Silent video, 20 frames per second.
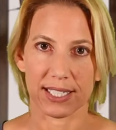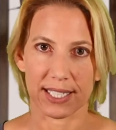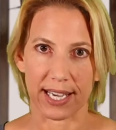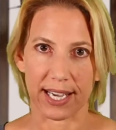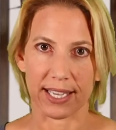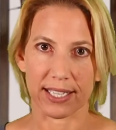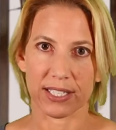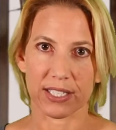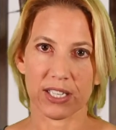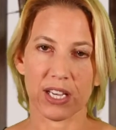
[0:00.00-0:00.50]

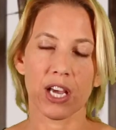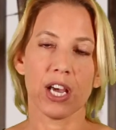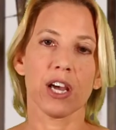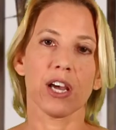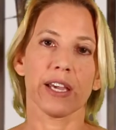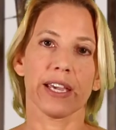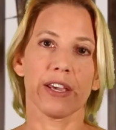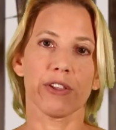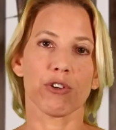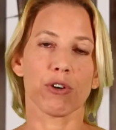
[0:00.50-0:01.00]
test,
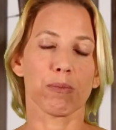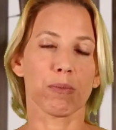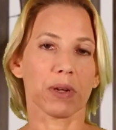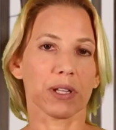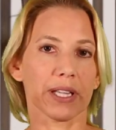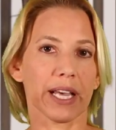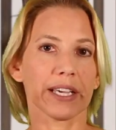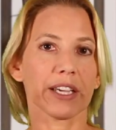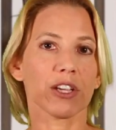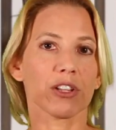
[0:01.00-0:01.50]
either a
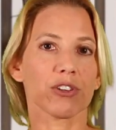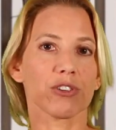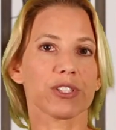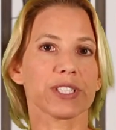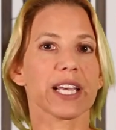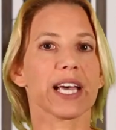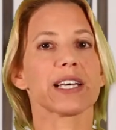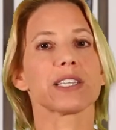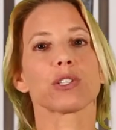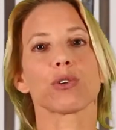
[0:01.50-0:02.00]
molecular
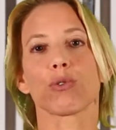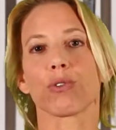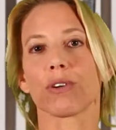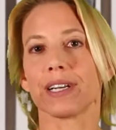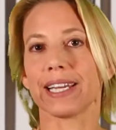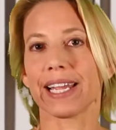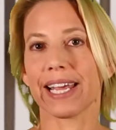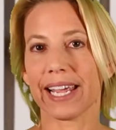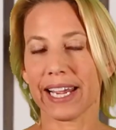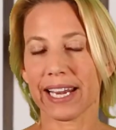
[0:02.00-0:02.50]
test or
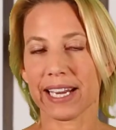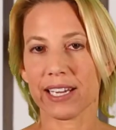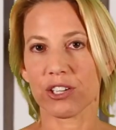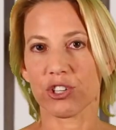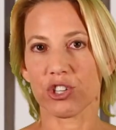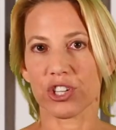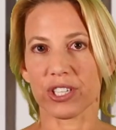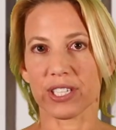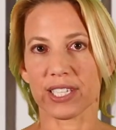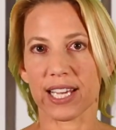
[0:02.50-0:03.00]
an
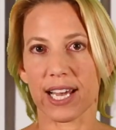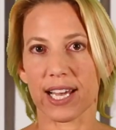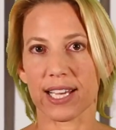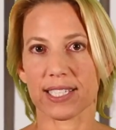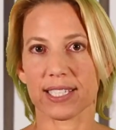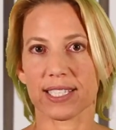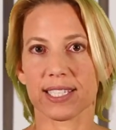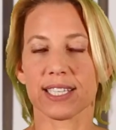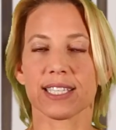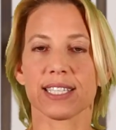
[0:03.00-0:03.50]
antigen
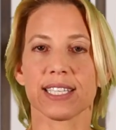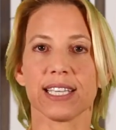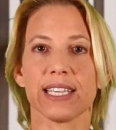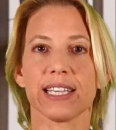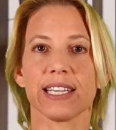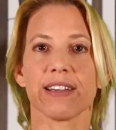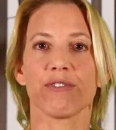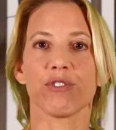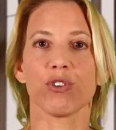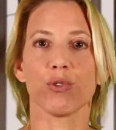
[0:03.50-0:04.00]
test to see
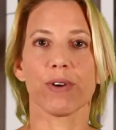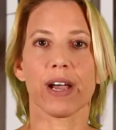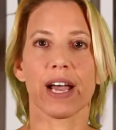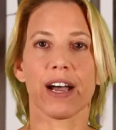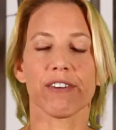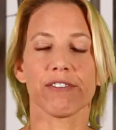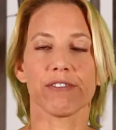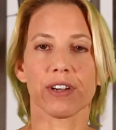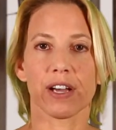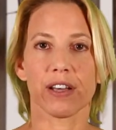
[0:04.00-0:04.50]
if you
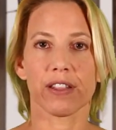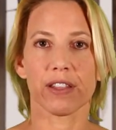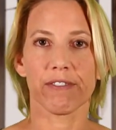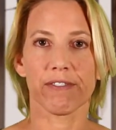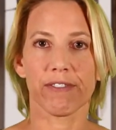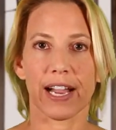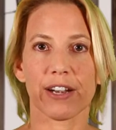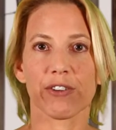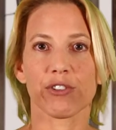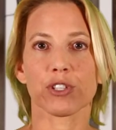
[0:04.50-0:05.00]
have the
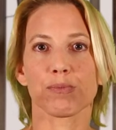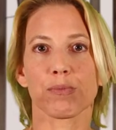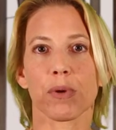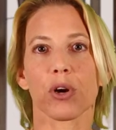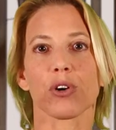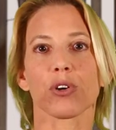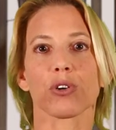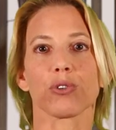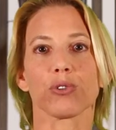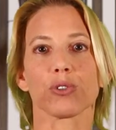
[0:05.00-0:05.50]
virus
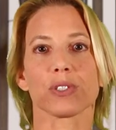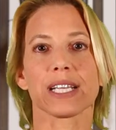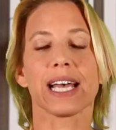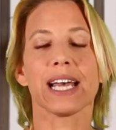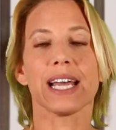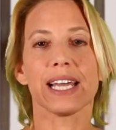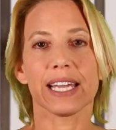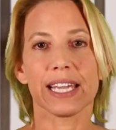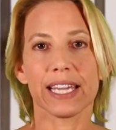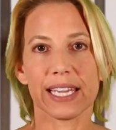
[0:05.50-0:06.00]
particles
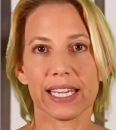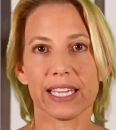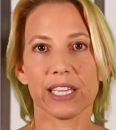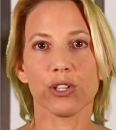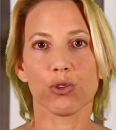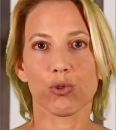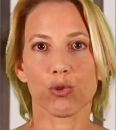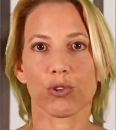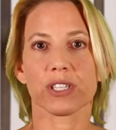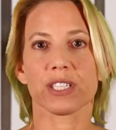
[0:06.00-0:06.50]
in
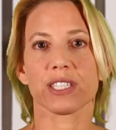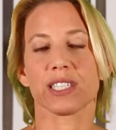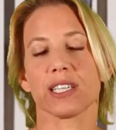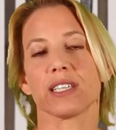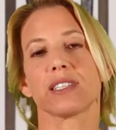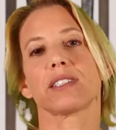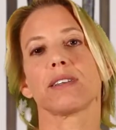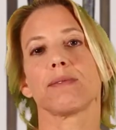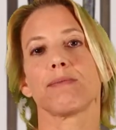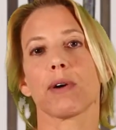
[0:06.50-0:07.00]
your
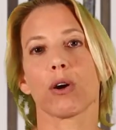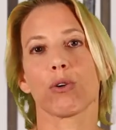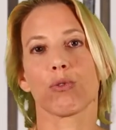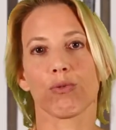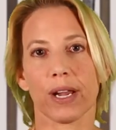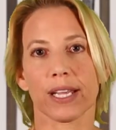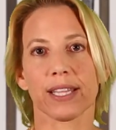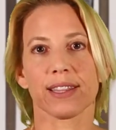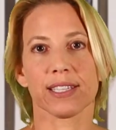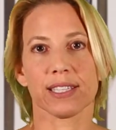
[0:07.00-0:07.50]
system
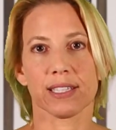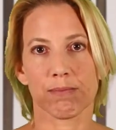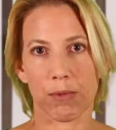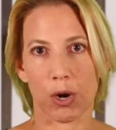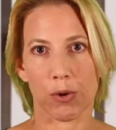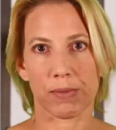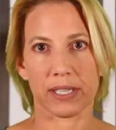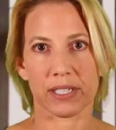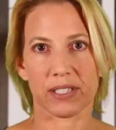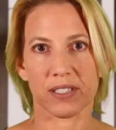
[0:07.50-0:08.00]
right this
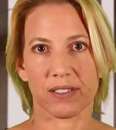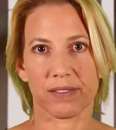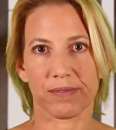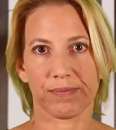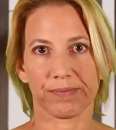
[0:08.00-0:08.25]
moment.